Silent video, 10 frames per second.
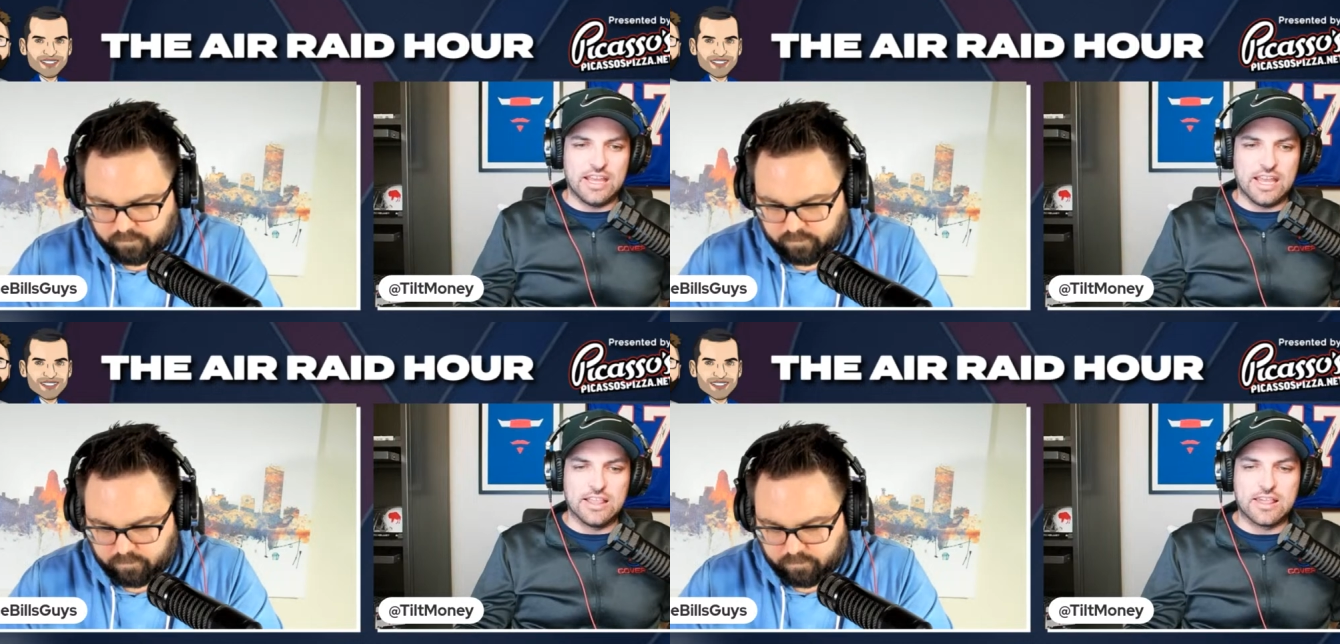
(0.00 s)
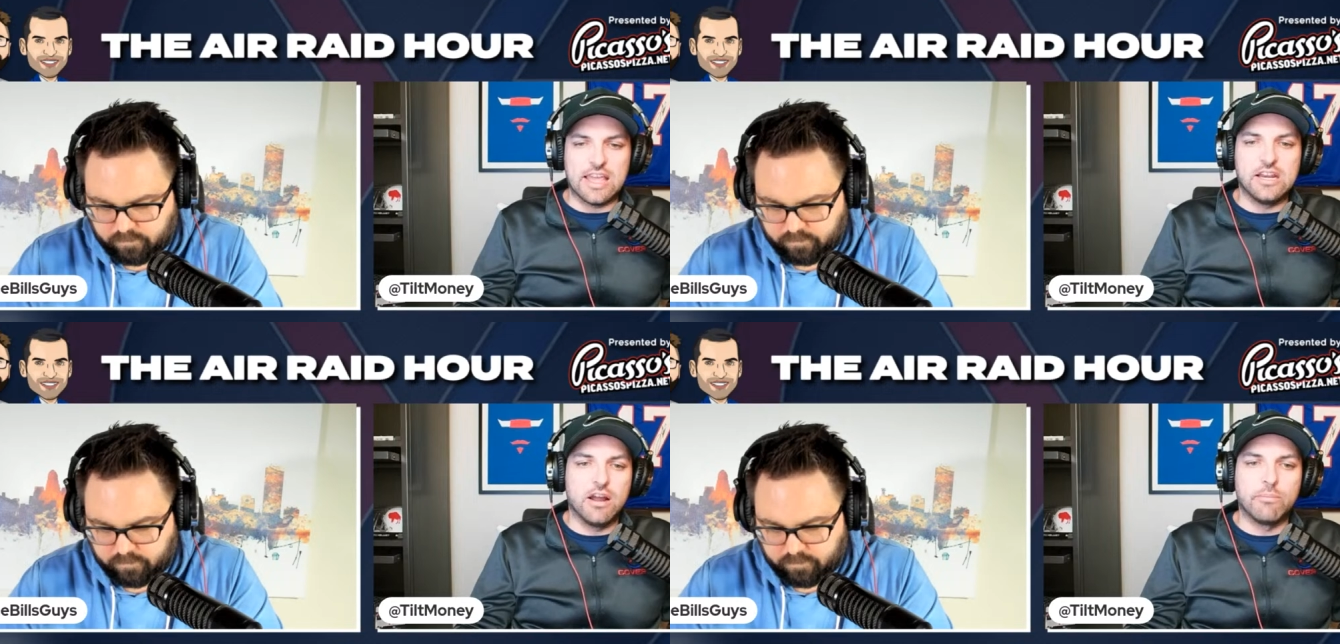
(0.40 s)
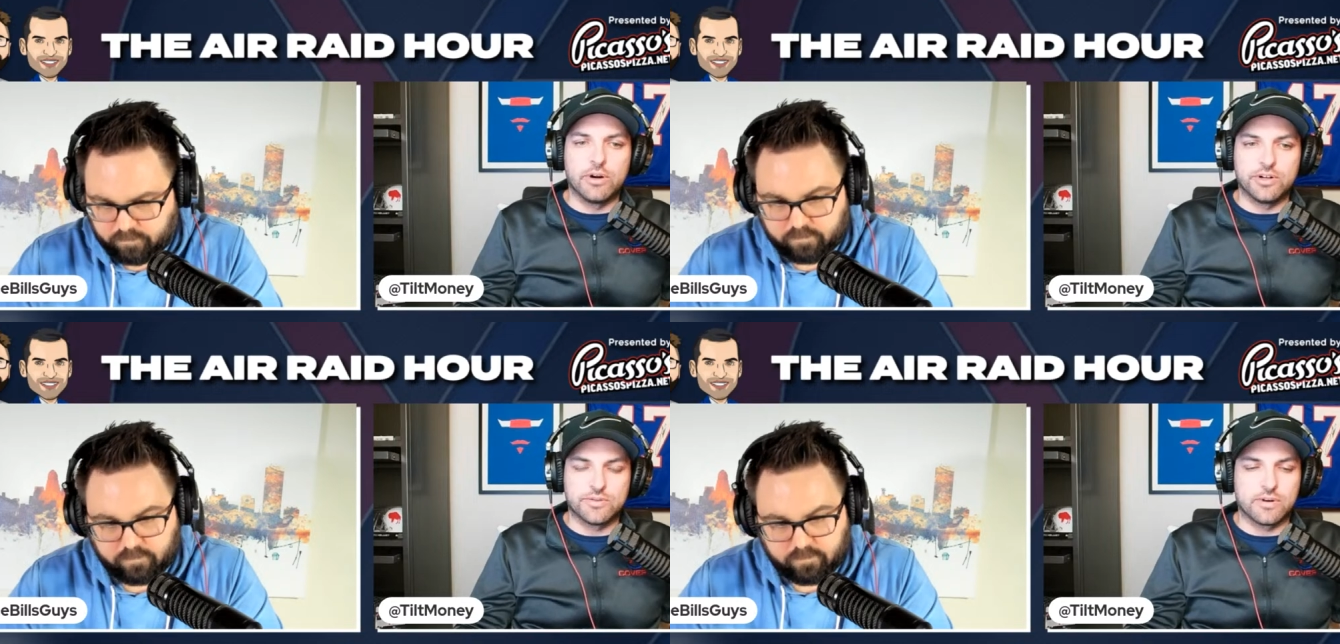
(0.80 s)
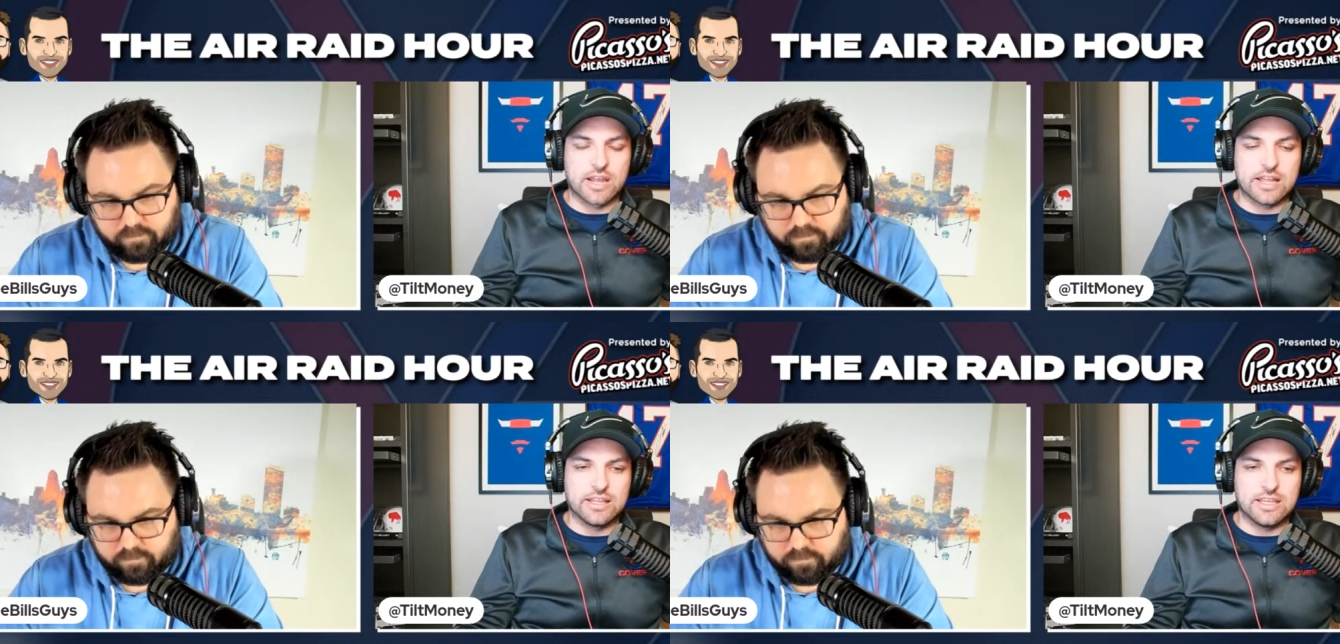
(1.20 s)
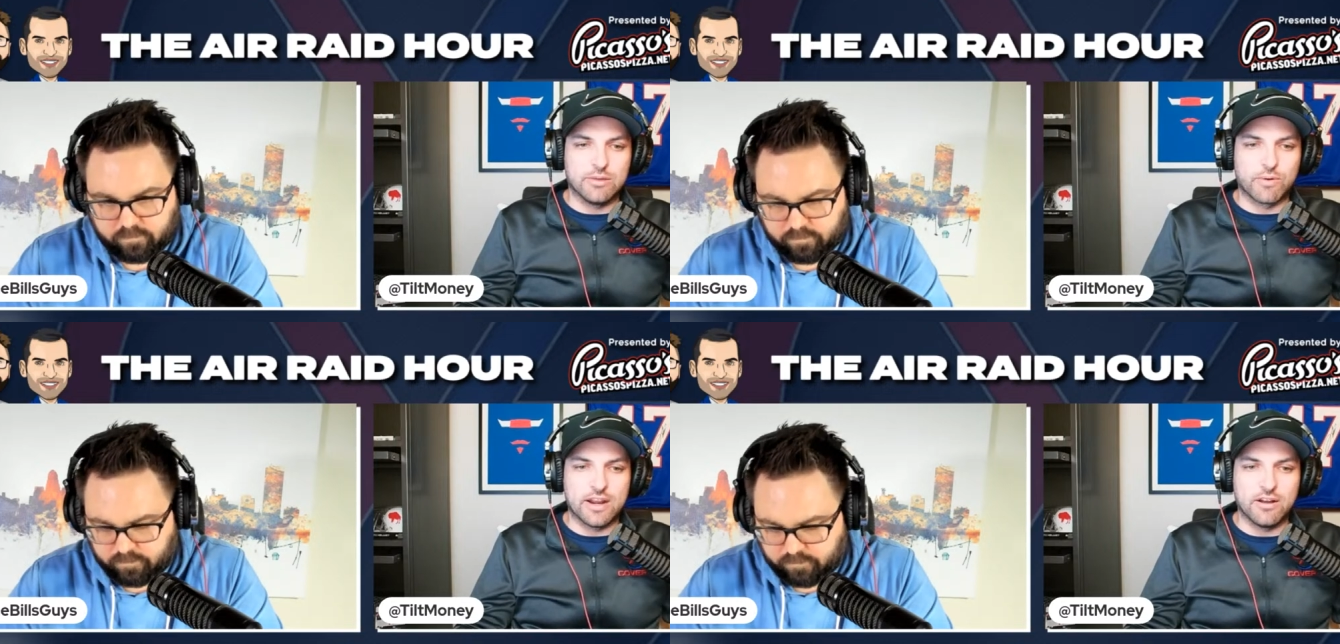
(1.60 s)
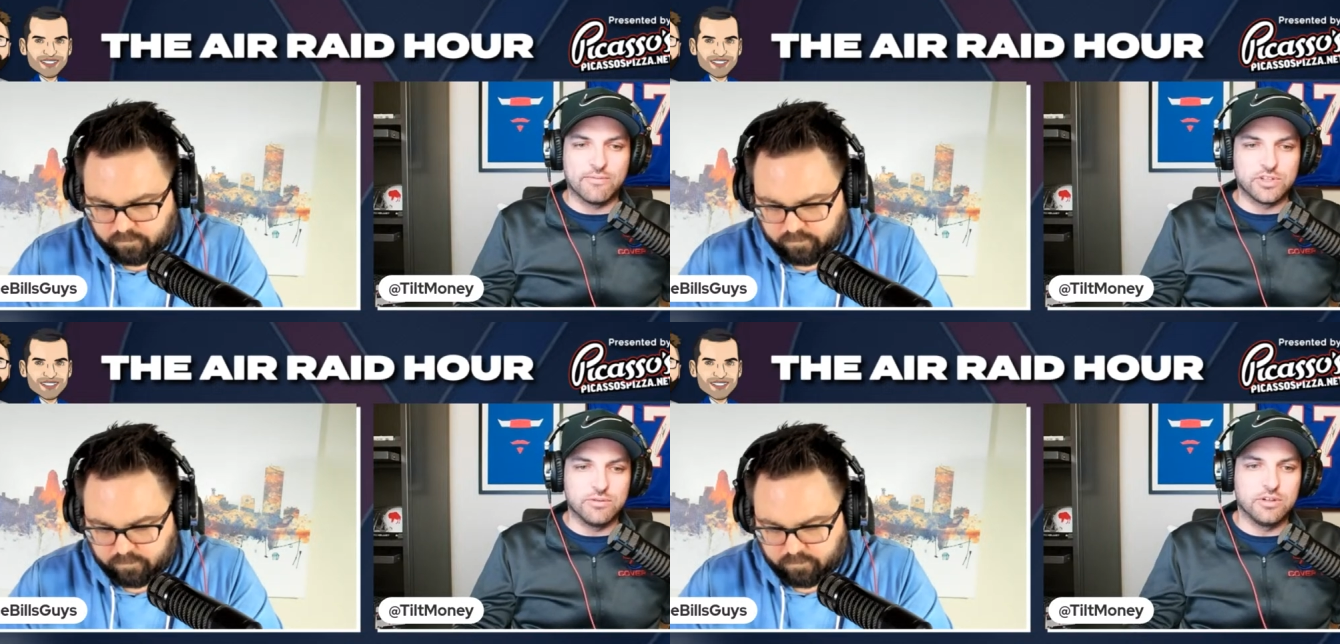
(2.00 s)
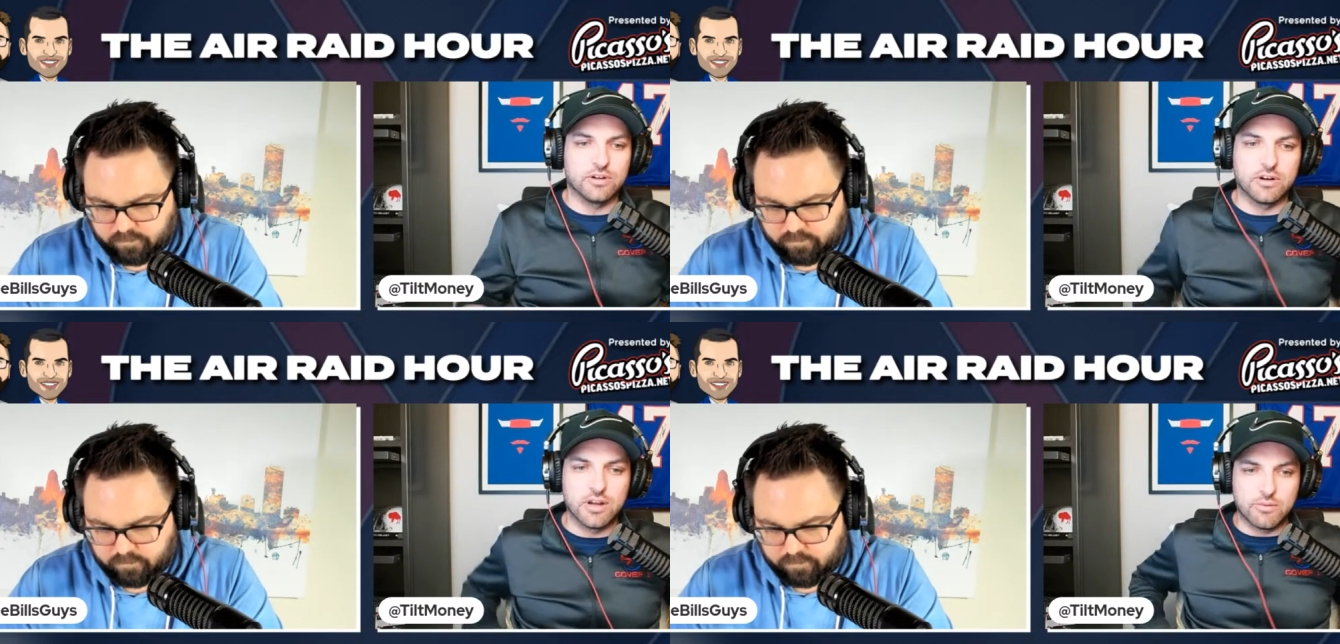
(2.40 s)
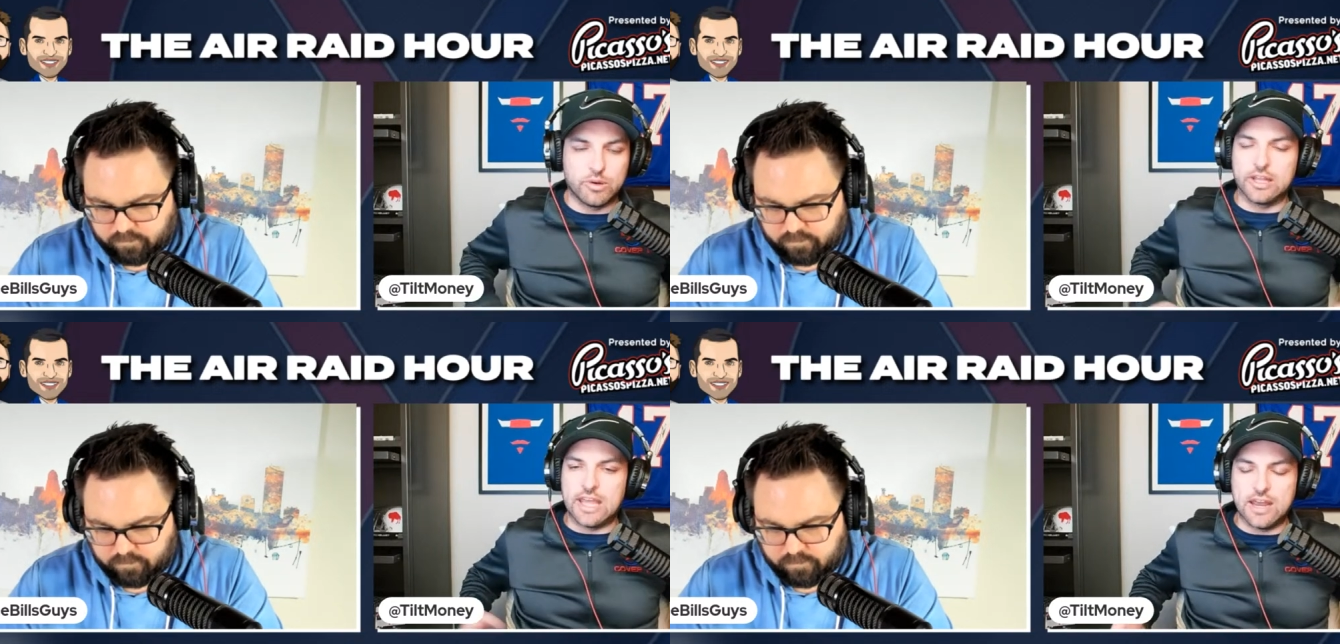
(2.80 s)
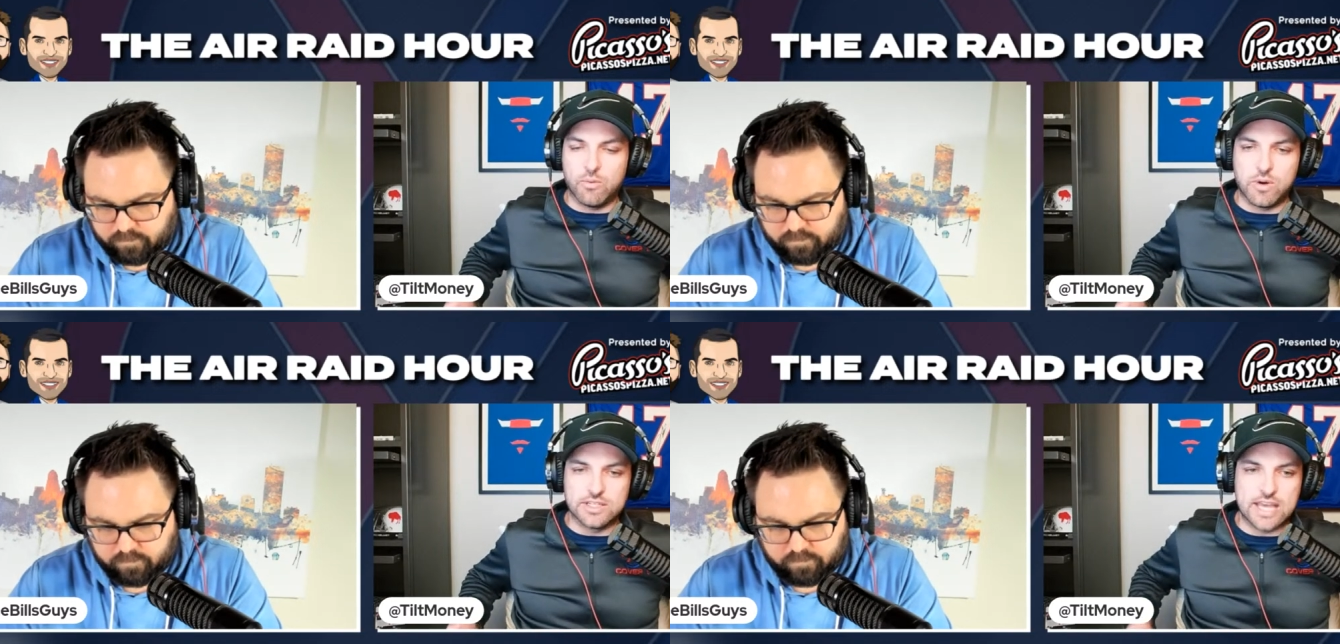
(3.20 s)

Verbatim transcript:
Speaker 1: insane numbers for a guy like Keith Randolph Junior But again, a one